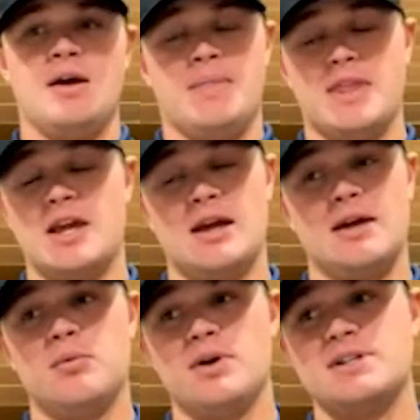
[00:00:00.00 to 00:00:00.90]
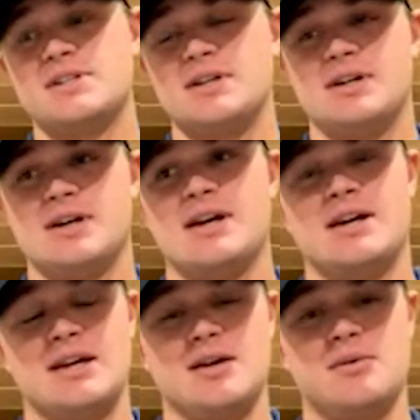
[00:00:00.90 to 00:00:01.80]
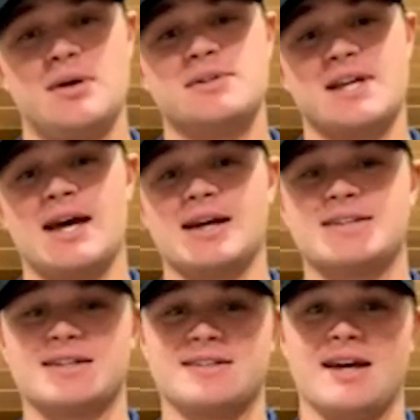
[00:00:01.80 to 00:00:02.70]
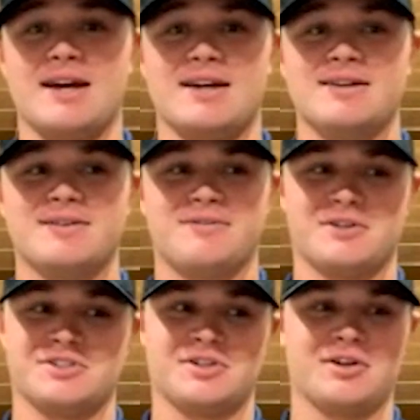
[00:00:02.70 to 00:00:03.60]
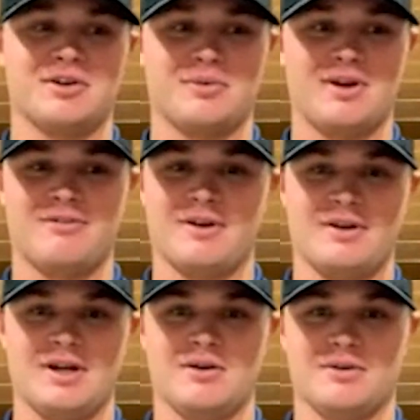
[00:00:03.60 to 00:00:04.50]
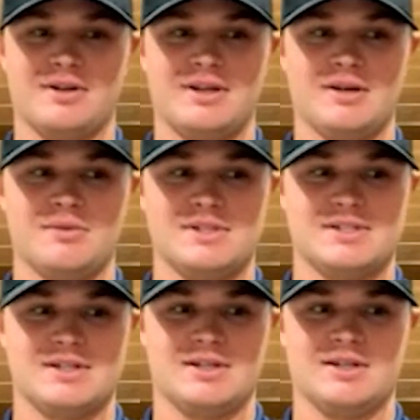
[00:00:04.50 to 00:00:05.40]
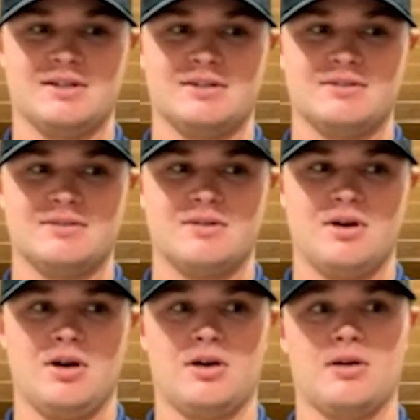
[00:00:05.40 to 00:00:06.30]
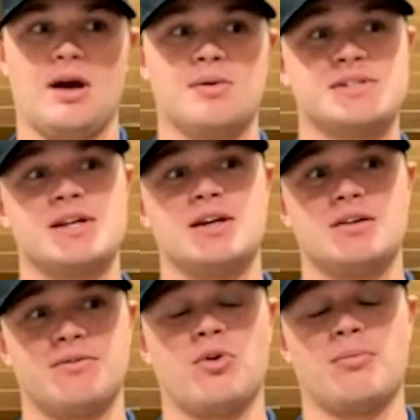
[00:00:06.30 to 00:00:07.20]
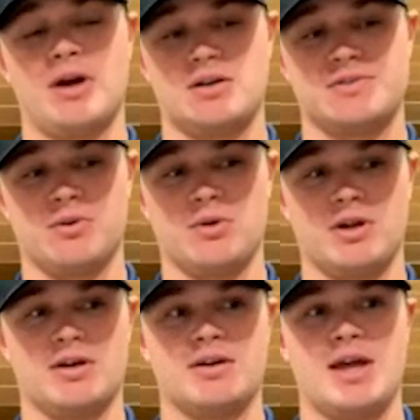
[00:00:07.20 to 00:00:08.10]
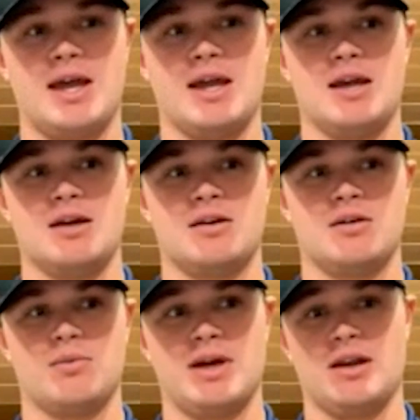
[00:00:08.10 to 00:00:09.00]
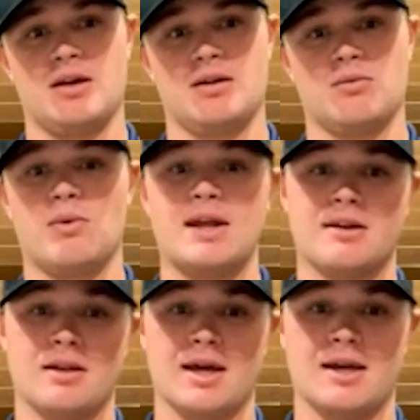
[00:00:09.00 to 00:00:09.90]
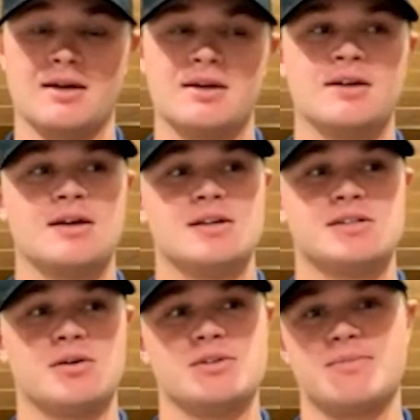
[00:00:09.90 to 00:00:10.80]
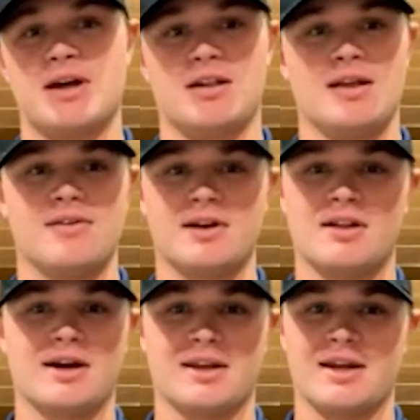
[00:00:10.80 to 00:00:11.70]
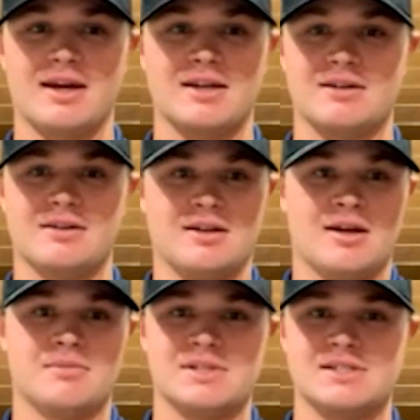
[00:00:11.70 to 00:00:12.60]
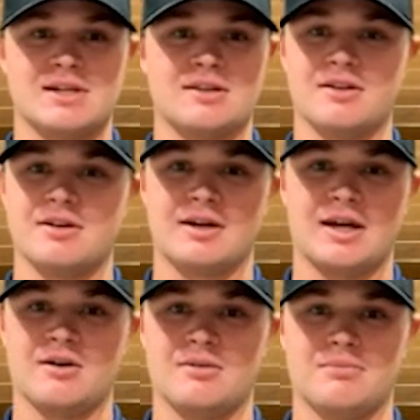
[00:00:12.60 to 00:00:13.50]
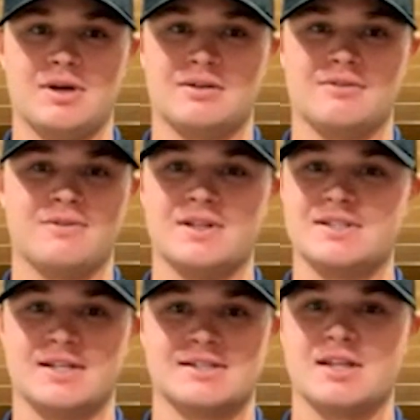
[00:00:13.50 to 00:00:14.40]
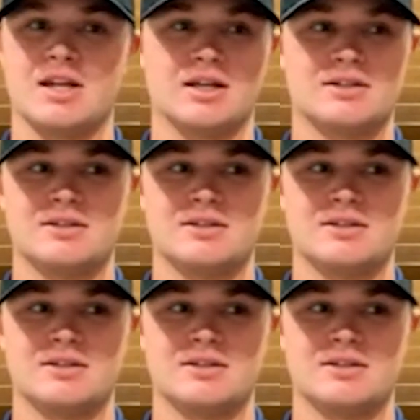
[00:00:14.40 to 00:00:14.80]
It was a hectic day for sure when I found out. It was I was in Fort Myers, Florida, and we had a rain delay. So it was about 11 o'clock at night, and I'm just sitting in the dugout about the fifth, sixth inning.